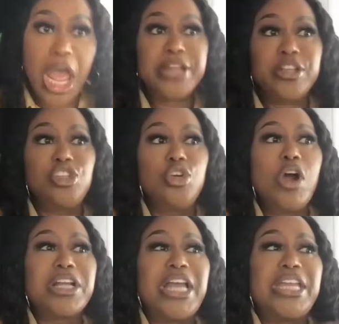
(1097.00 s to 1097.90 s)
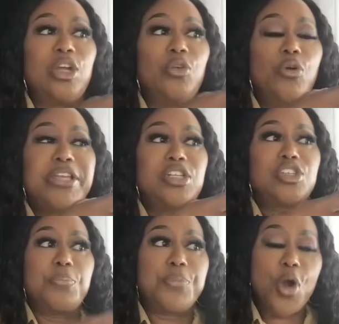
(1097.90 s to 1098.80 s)
and you are getting ready
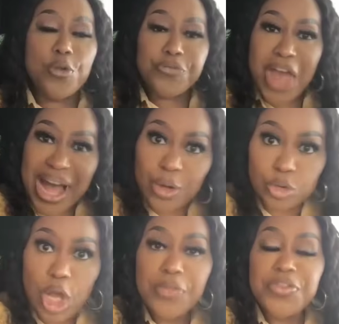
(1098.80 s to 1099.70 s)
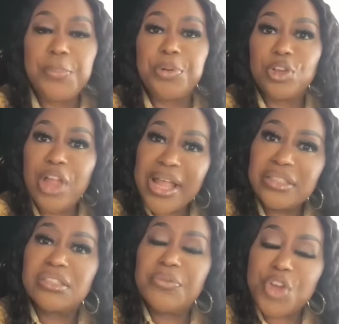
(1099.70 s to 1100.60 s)
to birth out the
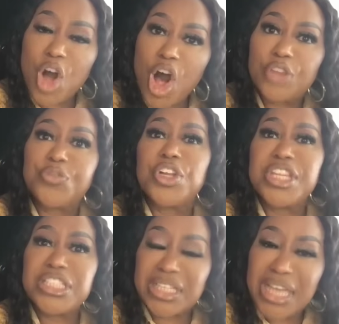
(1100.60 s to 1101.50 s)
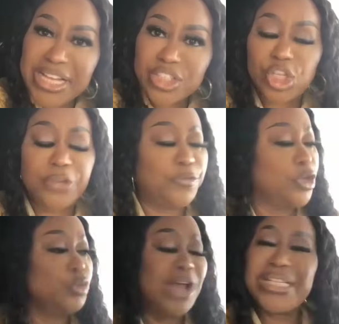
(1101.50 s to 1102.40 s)
plans of God for this nation, for
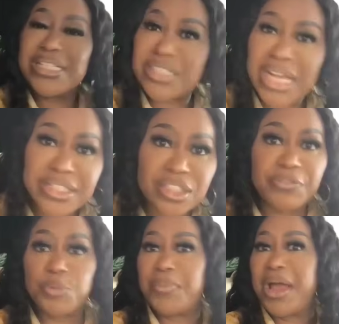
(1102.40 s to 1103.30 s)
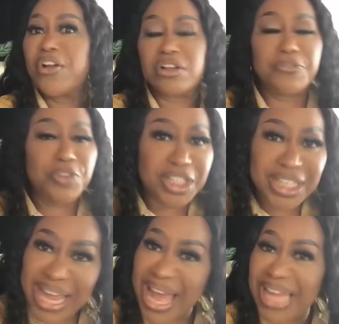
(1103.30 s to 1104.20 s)
United States of America, for
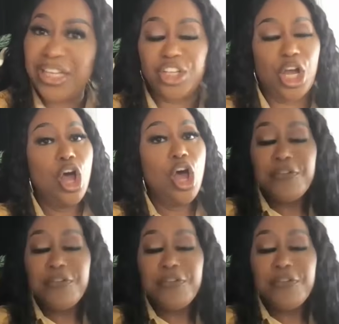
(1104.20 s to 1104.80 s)
Canada,